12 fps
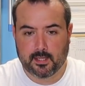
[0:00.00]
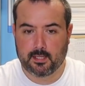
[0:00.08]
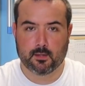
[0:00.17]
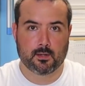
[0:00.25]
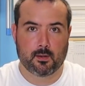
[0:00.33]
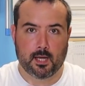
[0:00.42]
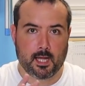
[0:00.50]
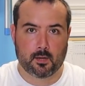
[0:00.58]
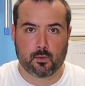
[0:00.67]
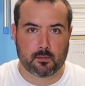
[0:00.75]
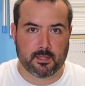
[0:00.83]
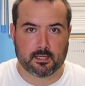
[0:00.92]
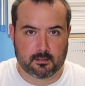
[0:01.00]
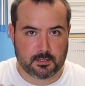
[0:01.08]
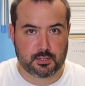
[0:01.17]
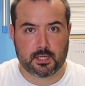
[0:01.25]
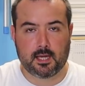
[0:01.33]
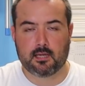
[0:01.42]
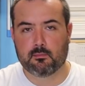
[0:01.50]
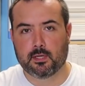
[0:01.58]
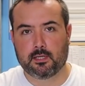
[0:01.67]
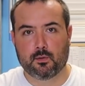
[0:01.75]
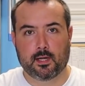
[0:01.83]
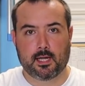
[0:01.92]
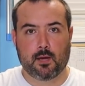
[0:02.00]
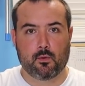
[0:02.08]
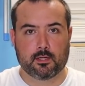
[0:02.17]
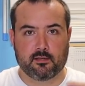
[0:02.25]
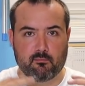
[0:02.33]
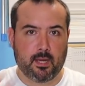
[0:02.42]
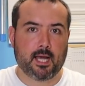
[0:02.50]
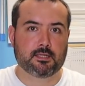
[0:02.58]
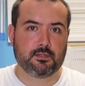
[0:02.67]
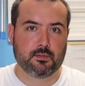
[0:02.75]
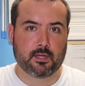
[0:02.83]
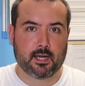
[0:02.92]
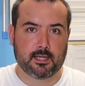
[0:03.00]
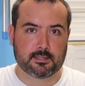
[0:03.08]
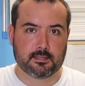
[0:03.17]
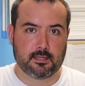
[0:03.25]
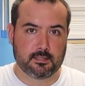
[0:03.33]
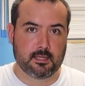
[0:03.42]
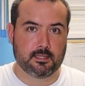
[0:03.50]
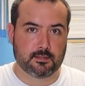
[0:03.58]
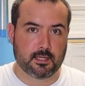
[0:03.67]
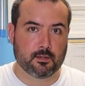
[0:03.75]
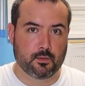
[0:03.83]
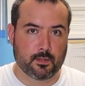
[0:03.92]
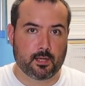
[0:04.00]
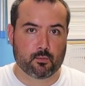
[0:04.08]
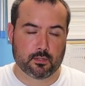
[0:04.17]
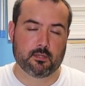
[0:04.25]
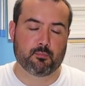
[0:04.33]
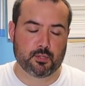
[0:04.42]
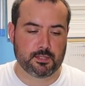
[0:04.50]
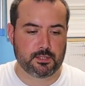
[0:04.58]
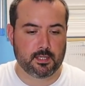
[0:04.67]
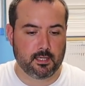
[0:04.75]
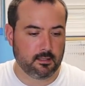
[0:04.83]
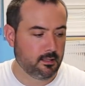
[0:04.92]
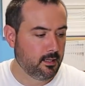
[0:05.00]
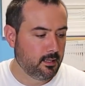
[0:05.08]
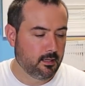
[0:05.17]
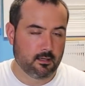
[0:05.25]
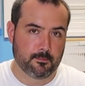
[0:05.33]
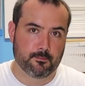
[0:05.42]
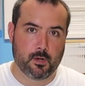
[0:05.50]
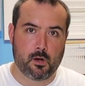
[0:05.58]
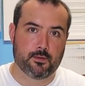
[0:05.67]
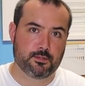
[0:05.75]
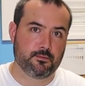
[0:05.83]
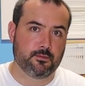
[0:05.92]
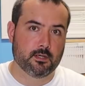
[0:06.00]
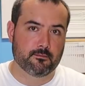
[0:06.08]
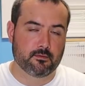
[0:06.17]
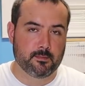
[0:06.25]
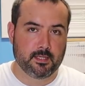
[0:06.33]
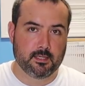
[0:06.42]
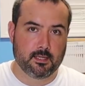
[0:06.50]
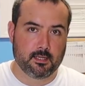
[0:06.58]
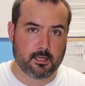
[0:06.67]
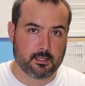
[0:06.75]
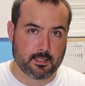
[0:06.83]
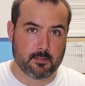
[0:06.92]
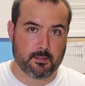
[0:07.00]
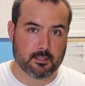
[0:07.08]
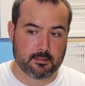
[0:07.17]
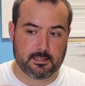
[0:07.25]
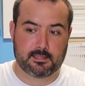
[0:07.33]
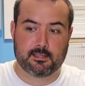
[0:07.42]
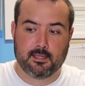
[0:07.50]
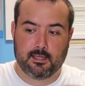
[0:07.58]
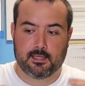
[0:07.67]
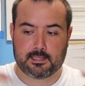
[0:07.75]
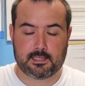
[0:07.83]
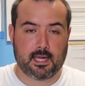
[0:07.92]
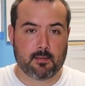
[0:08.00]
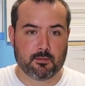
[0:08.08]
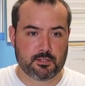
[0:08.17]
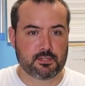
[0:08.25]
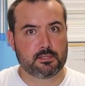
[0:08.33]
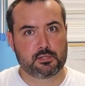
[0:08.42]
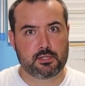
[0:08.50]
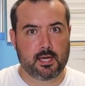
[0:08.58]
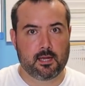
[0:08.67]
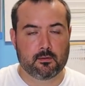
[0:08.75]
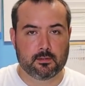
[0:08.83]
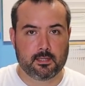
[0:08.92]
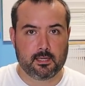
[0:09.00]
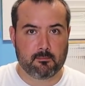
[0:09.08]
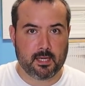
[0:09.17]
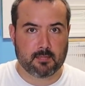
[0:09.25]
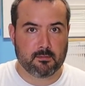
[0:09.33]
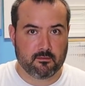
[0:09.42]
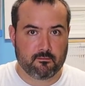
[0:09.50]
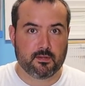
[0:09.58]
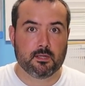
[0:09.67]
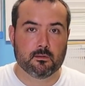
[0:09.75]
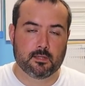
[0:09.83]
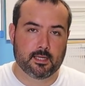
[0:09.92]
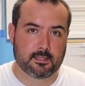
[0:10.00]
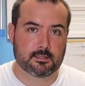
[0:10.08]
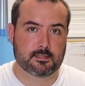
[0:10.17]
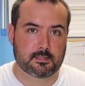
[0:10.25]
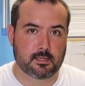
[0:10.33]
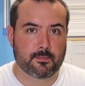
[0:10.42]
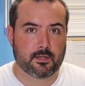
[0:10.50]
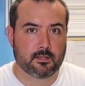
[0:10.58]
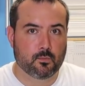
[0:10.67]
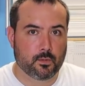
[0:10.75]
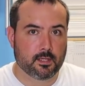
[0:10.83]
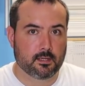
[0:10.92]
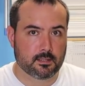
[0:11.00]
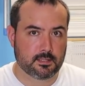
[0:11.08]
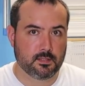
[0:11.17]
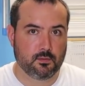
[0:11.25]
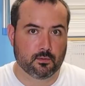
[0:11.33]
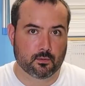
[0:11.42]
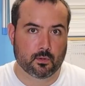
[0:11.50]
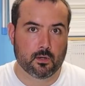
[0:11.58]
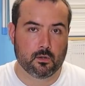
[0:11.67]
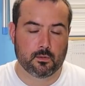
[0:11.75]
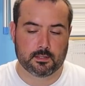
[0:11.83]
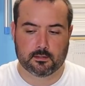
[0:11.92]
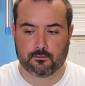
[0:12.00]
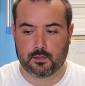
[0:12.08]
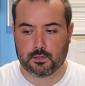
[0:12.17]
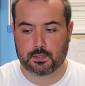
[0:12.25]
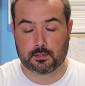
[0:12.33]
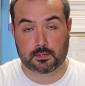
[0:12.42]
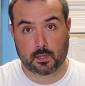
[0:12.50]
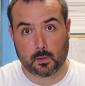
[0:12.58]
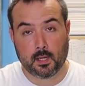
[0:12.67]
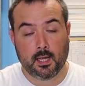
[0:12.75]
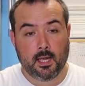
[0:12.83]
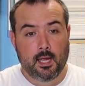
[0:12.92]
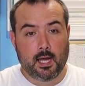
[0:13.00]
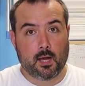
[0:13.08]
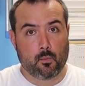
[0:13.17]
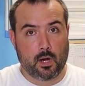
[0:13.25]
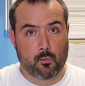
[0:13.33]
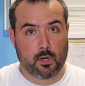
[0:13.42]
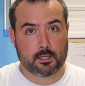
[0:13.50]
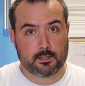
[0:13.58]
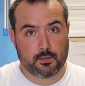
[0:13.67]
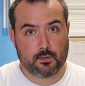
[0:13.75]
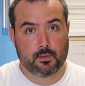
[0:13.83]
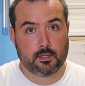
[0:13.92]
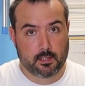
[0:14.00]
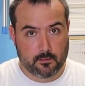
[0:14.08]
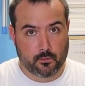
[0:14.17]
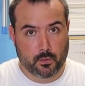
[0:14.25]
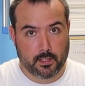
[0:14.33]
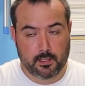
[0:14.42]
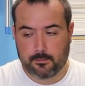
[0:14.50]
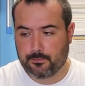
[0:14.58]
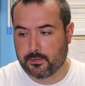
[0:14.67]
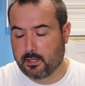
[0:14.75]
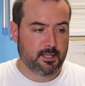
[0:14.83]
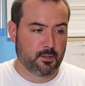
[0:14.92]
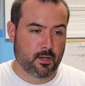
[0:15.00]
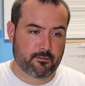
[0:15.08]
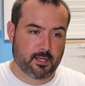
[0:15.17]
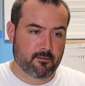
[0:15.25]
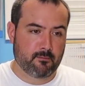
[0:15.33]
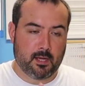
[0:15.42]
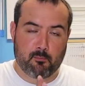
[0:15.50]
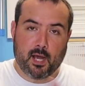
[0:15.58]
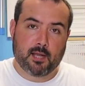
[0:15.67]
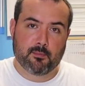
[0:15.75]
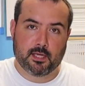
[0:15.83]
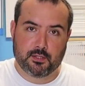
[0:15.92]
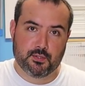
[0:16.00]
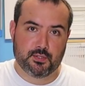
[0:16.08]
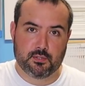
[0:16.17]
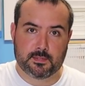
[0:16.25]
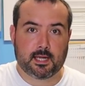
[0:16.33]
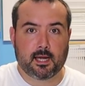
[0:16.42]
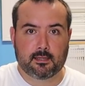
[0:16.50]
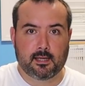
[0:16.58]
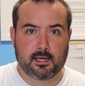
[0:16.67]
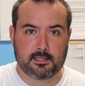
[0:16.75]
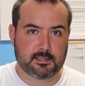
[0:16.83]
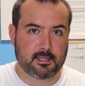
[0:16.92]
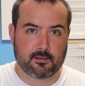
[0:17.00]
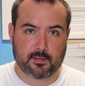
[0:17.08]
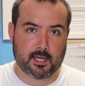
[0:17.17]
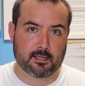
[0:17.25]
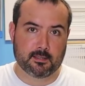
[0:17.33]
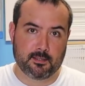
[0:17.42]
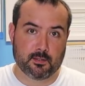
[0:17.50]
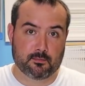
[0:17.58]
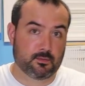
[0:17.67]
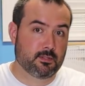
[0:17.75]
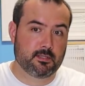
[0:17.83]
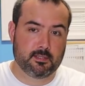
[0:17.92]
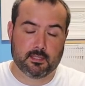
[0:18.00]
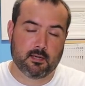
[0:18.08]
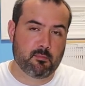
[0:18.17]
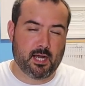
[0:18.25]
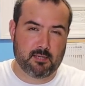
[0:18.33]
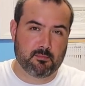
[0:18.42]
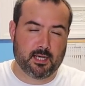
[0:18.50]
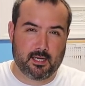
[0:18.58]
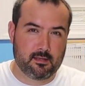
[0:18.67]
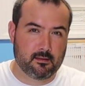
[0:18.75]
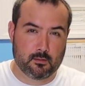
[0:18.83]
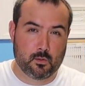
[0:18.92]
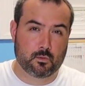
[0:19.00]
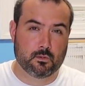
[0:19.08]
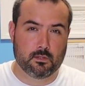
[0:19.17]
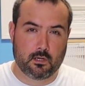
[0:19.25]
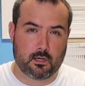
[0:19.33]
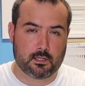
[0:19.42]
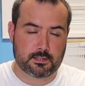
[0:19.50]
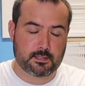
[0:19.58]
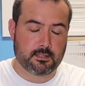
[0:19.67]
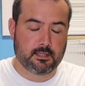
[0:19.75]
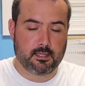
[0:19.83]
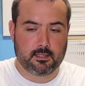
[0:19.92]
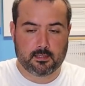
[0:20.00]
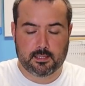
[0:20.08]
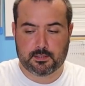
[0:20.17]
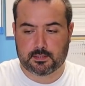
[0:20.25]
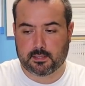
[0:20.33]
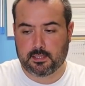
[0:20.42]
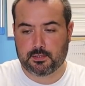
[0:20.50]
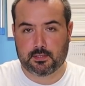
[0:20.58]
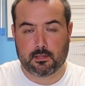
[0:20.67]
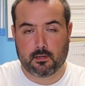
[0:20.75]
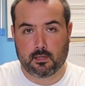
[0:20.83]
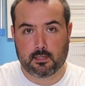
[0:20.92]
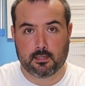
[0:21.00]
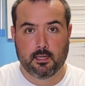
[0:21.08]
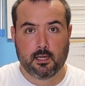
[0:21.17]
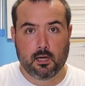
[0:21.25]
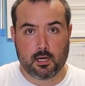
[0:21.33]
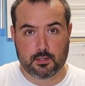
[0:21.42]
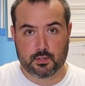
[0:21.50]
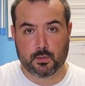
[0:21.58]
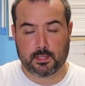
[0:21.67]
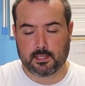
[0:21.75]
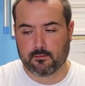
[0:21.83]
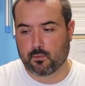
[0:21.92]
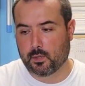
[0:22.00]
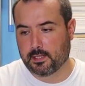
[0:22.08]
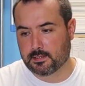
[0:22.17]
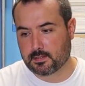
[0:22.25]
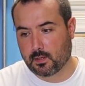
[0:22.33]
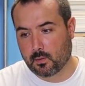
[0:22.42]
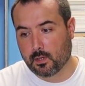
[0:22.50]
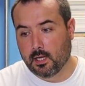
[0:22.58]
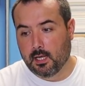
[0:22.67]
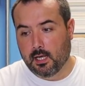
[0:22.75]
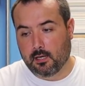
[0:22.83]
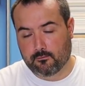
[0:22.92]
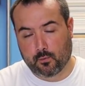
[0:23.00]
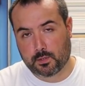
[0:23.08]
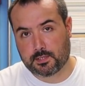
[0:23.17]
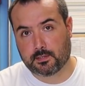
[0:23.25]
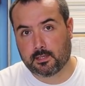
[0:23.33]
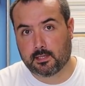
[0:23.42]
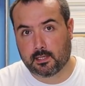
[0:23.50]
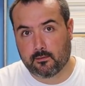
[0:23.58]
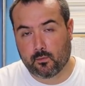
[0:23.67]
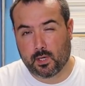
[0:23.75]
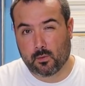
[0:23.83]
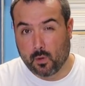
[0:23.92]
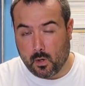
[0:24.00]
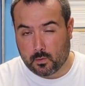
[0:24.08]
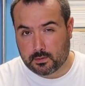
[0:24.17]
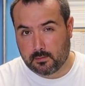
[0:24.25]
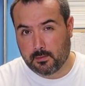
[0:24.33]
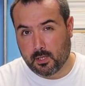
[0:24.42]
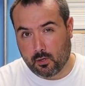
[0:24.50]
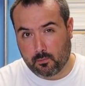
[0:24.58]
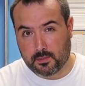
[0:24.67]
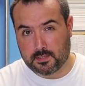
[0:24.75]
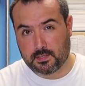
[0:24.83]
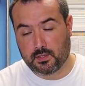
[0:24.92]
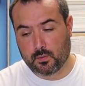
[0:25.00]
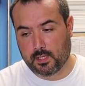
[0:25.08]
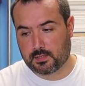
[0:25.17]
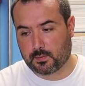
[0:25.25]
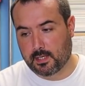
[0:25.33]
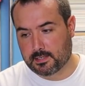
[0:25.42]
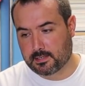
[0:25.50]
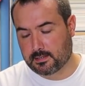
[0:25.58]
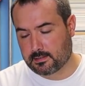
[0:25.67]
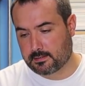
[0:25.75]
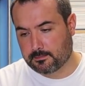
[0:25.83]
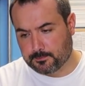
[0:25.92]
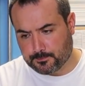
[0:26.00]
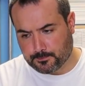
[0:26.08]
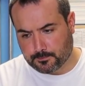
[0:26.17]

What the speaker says: you know, I don't want to be cliche, but, you know, I want to give back to you guys and tell you that I really appreciate all that you've done for me and let me at least establish this channel and make me feel like this is something that we can continue to grow into the future. So I want to do a giveaway. You know, I've got to abide by YouTube's guidelines, and I've got to, you know, really abide by the local laws and legislation on doing giveaways. So unfortunately, the giveaway will only be open to U.S. residents,